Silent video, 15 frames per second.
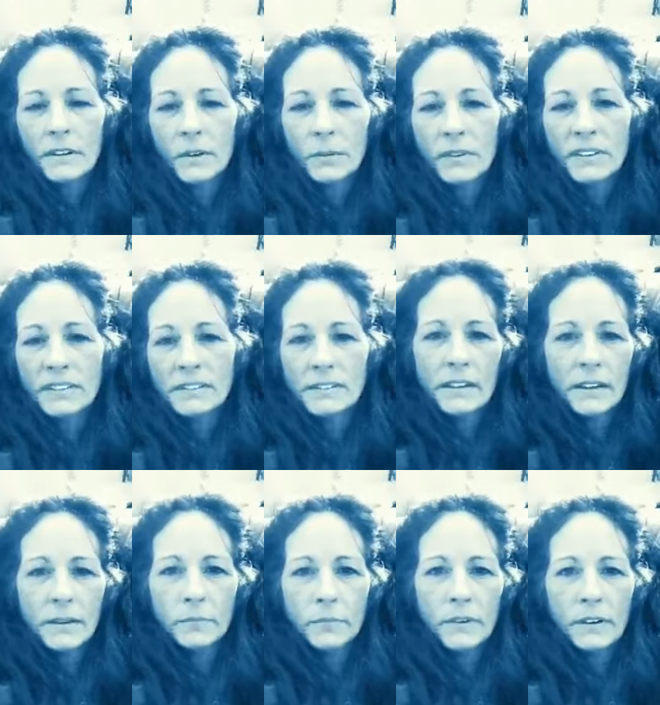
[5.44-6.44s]
a little bit
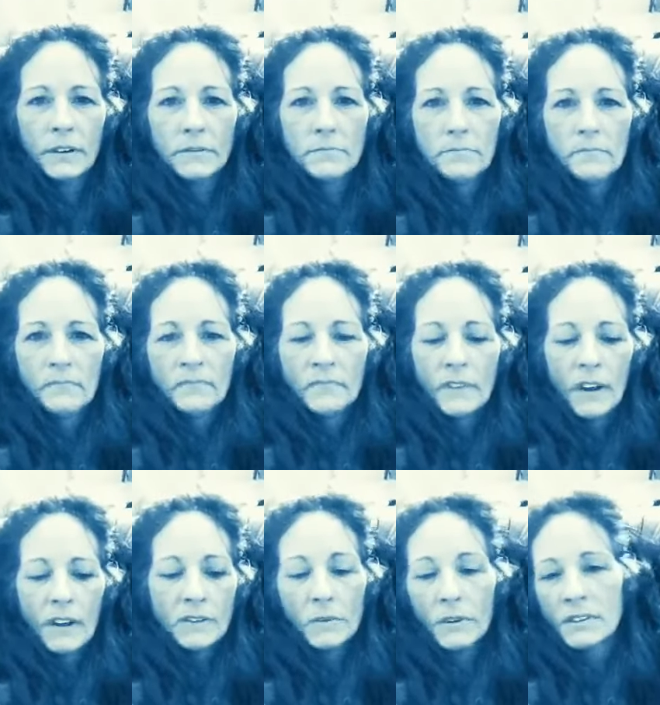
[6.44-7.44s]
sick, but
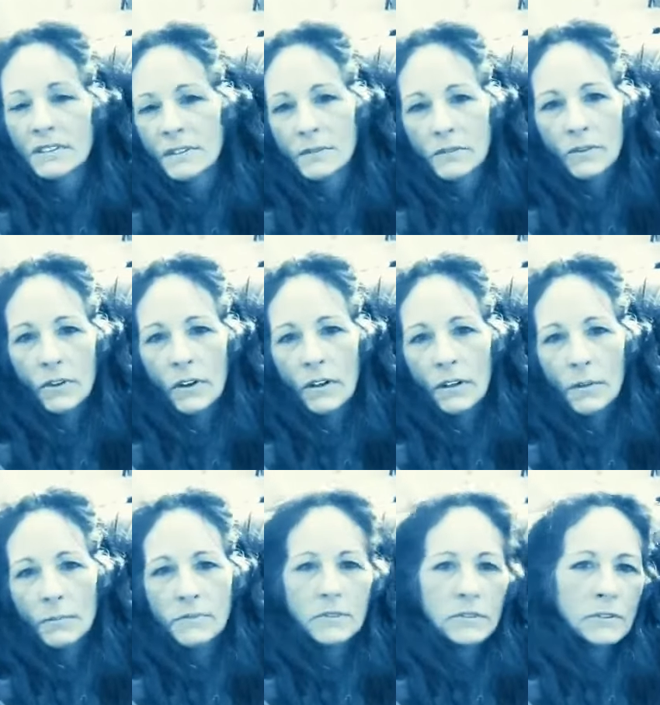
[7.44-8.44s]
I just want to see what you're all
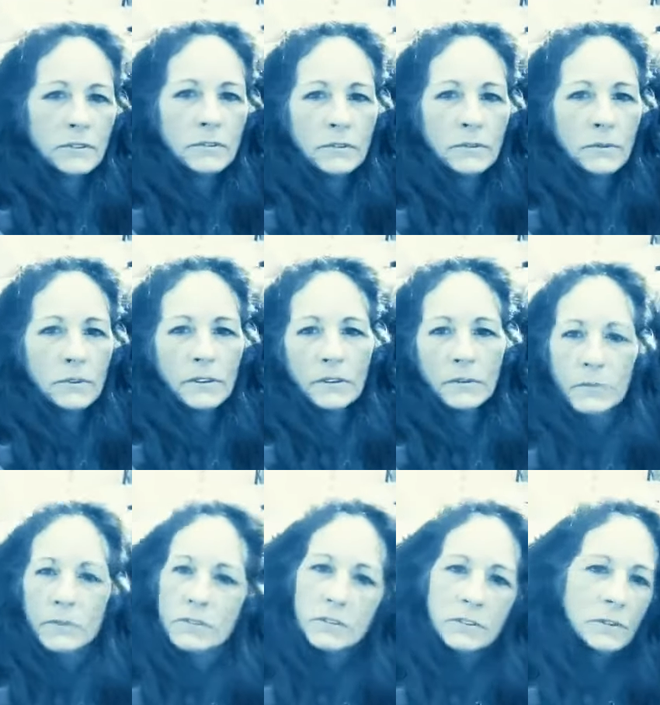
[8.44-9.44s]
up to and
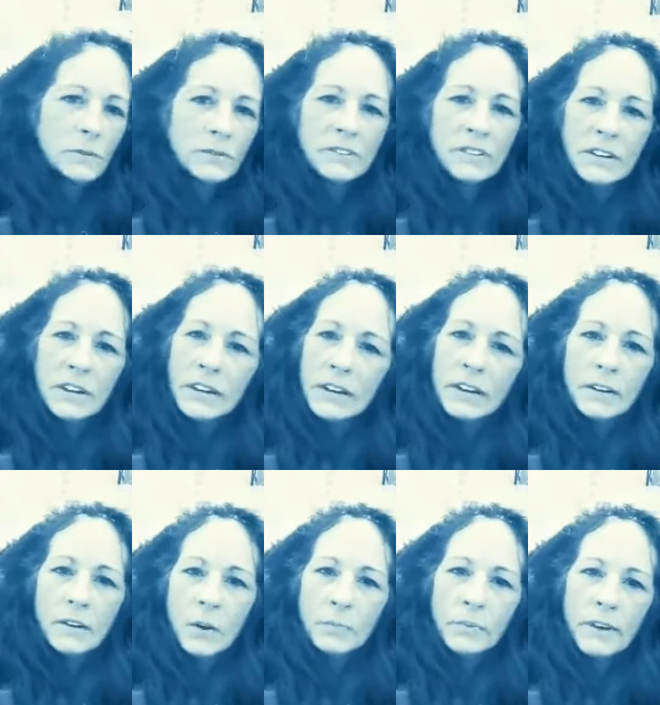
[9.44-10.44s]
what you're doing today,
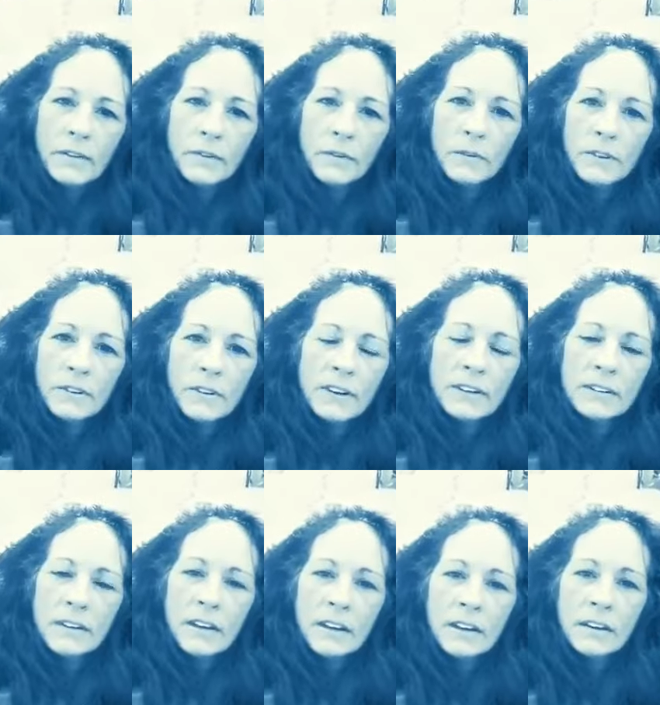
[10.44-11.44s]
and hope you're having a really great
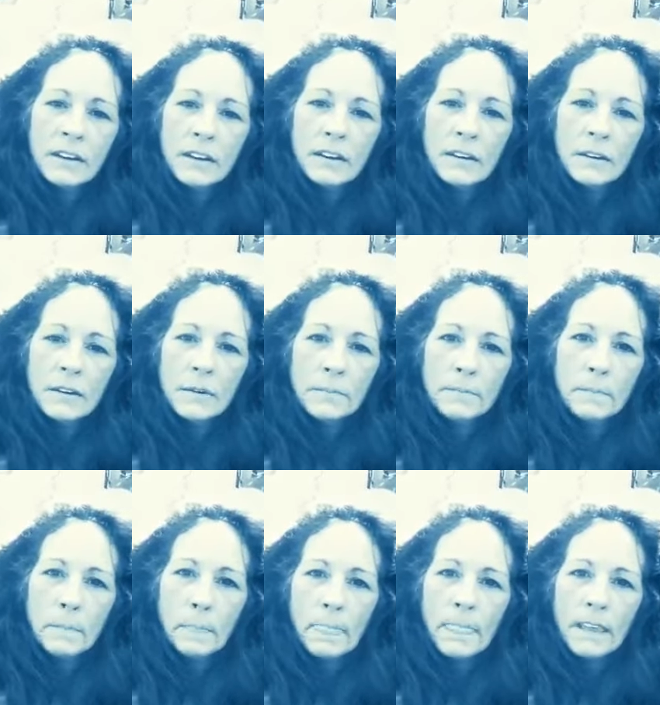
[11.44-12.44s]
day.
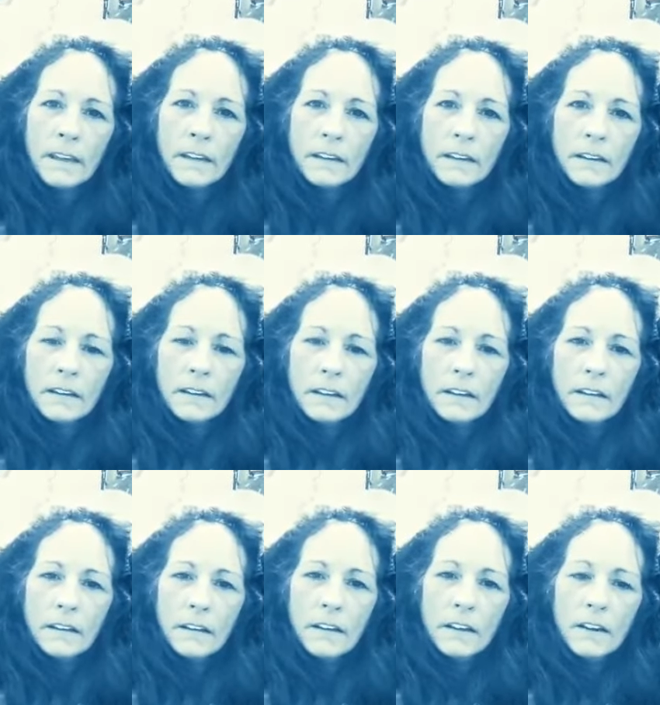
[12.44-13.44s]
Um,
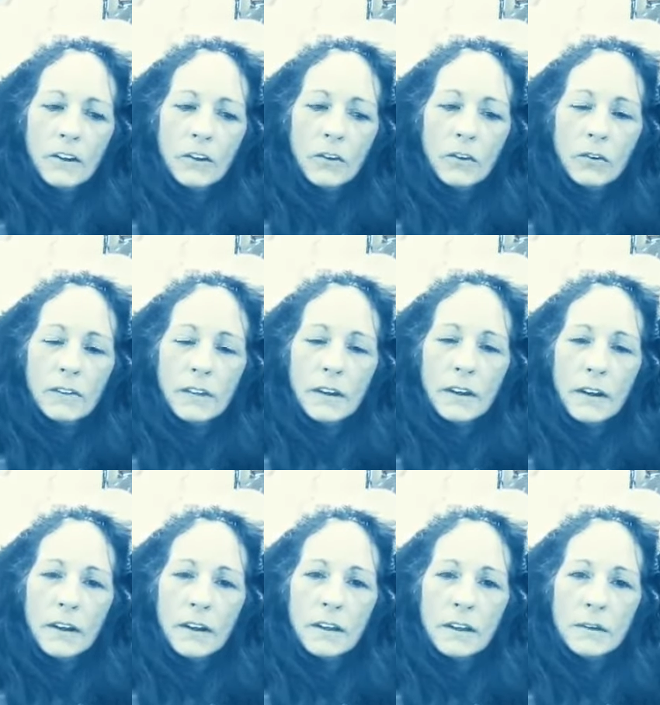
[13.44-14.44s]
I know that
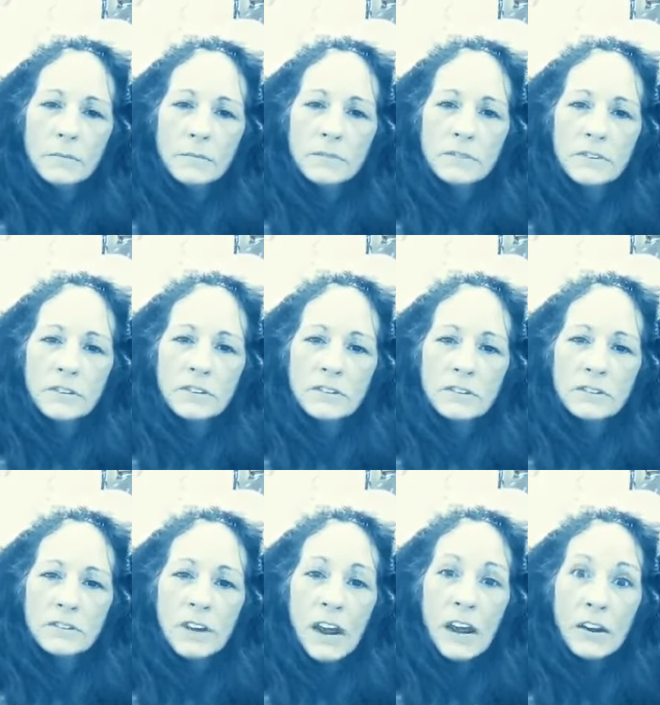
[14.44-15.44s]
I am
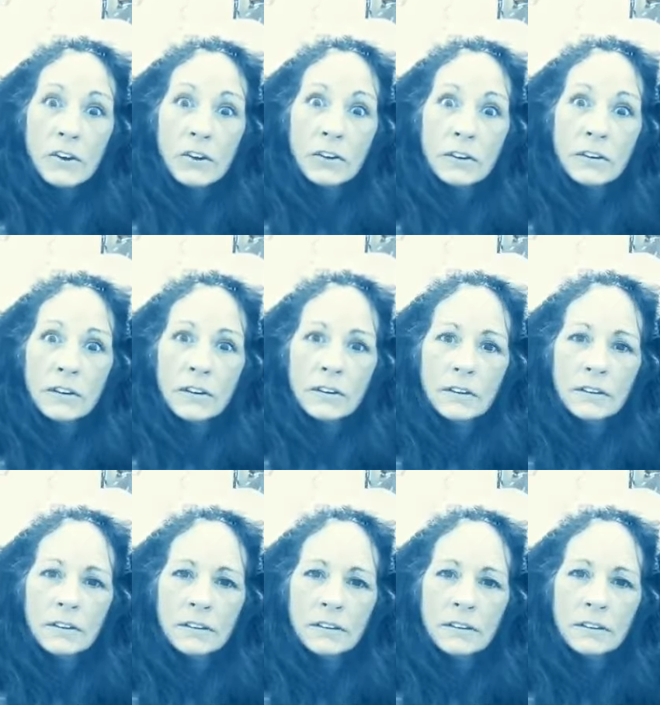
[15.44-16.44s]
just tired
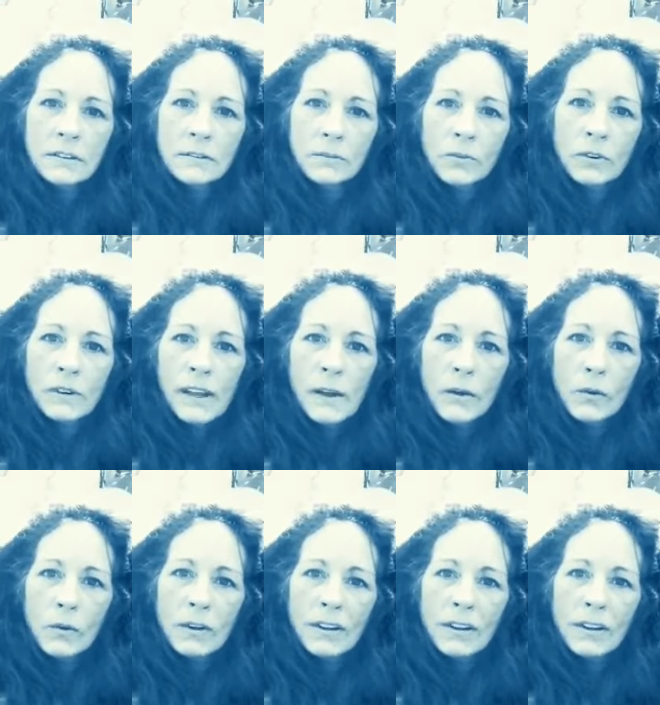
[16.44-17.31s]
and worn out,